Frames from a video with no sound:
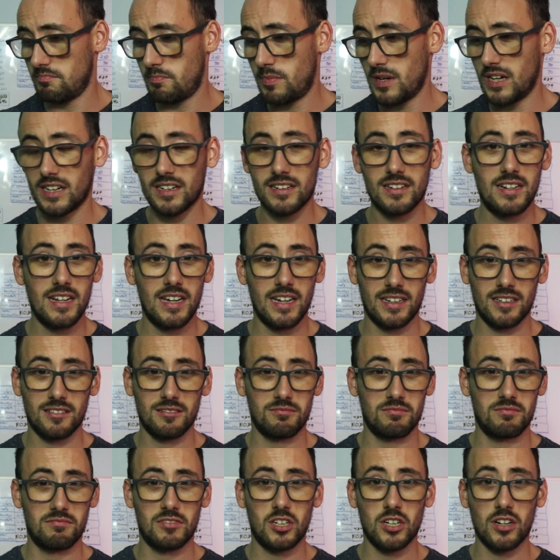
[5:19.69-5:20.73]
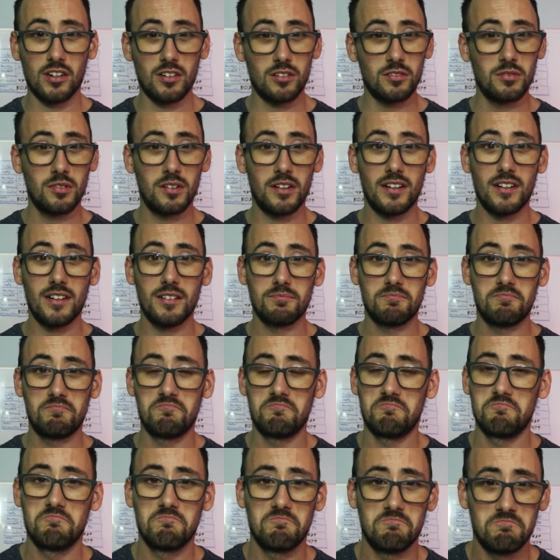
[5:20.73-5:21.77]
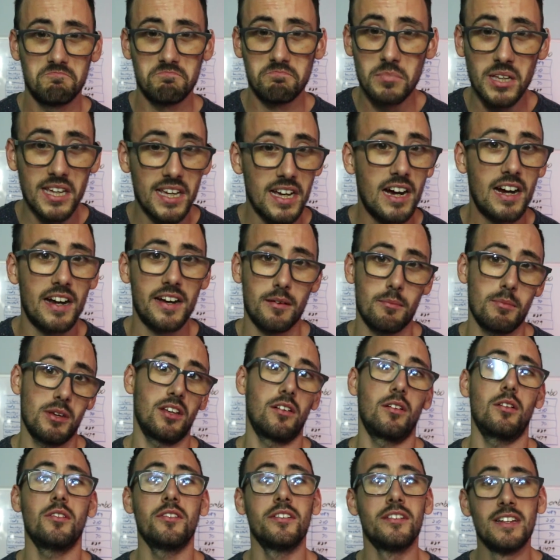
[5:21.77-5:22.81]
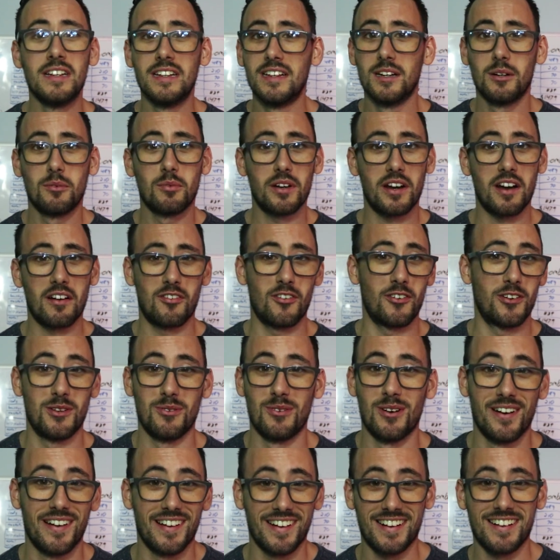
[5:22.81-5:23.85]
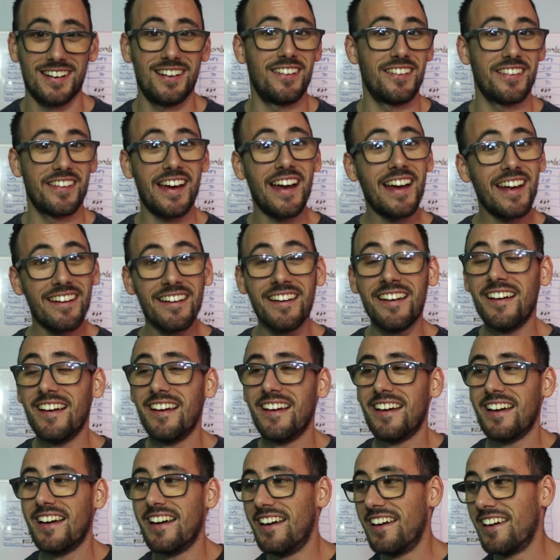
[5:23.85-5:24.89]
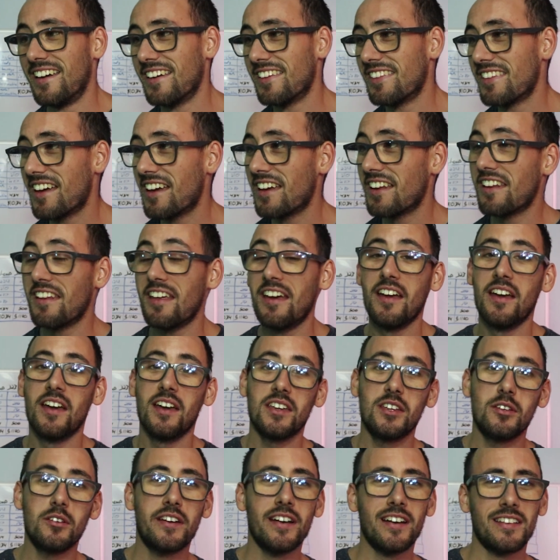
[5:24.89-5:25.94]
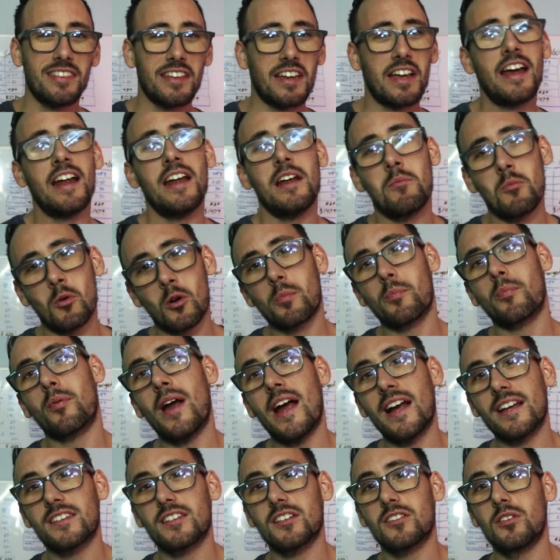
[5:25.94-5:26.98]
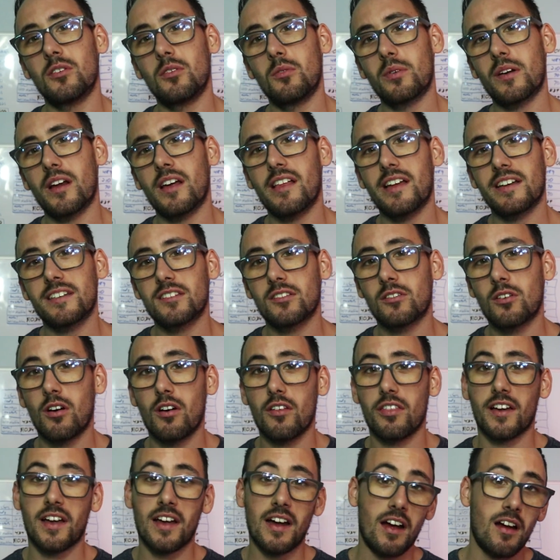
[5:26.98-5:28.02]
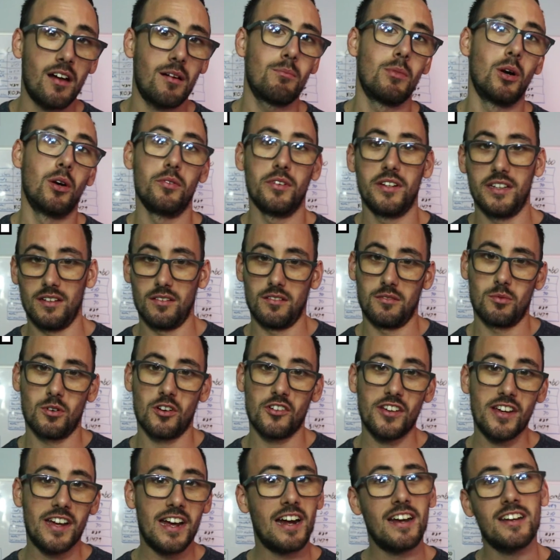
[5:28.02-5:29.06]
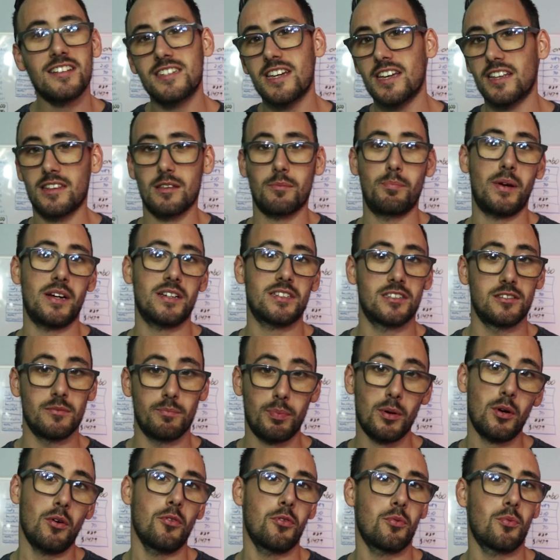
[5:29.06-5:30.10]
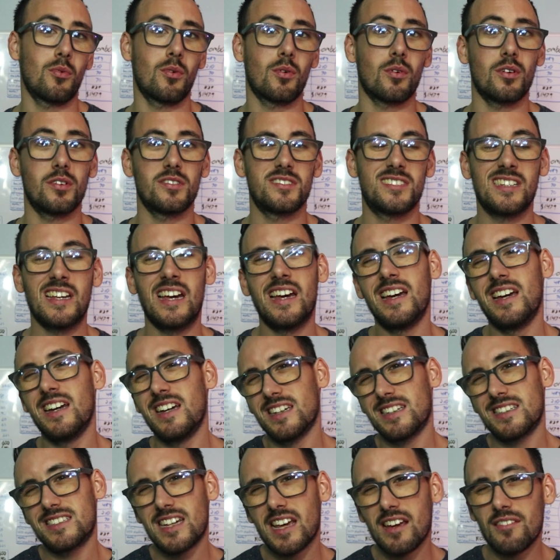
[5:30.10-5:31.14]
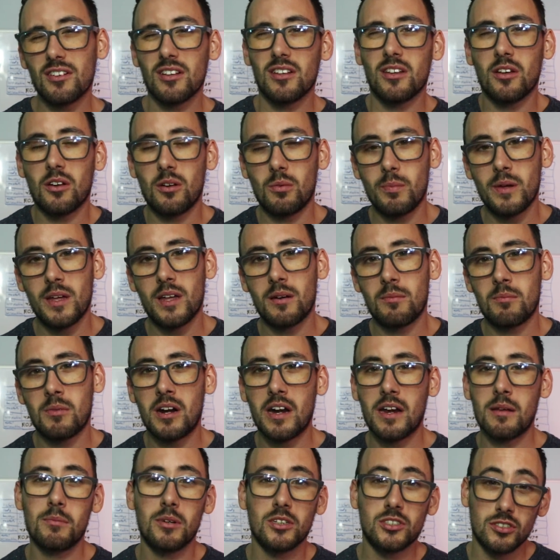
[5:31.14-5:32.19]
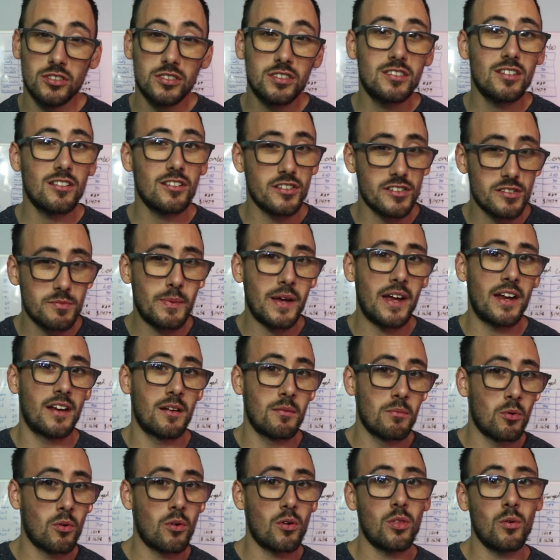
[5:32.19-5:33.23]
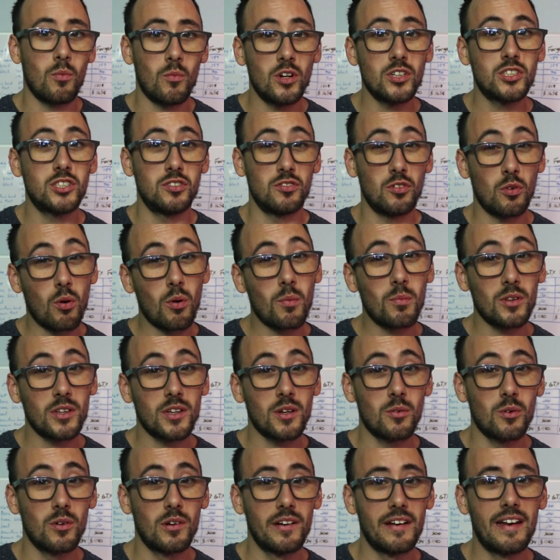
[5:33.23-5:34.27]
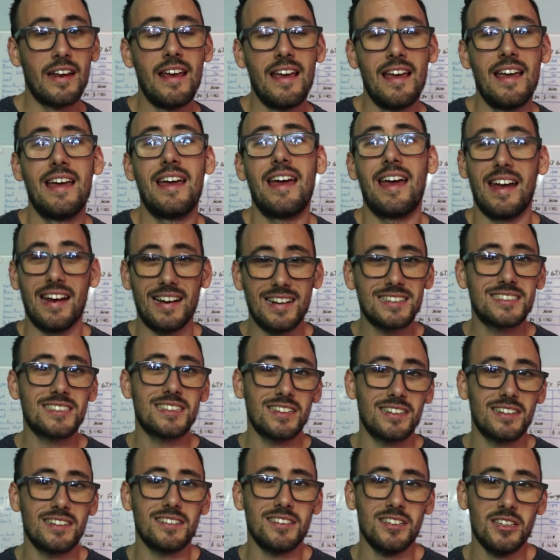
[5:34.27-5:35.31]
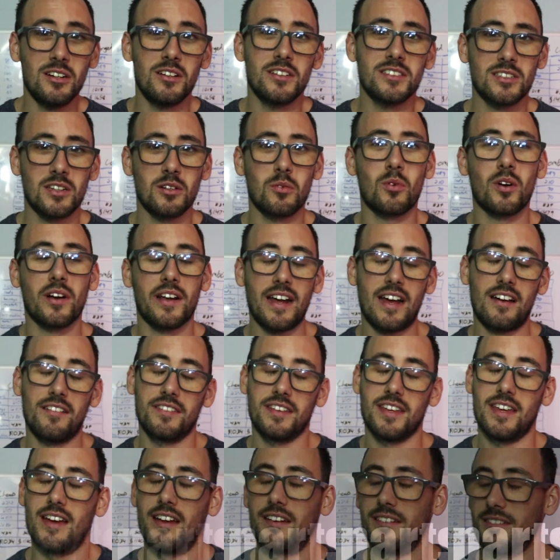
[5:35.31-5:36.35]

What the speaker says: Big Dick Kahuna Miata build, whatever you want to call that. And then you got the kind of more practical, what I like to call the combo deal, where you kind of take the best of both worlds, save a little bit of money, but you're still spending more than what you normally would, and it's gonna, you know, it's gonna work out in the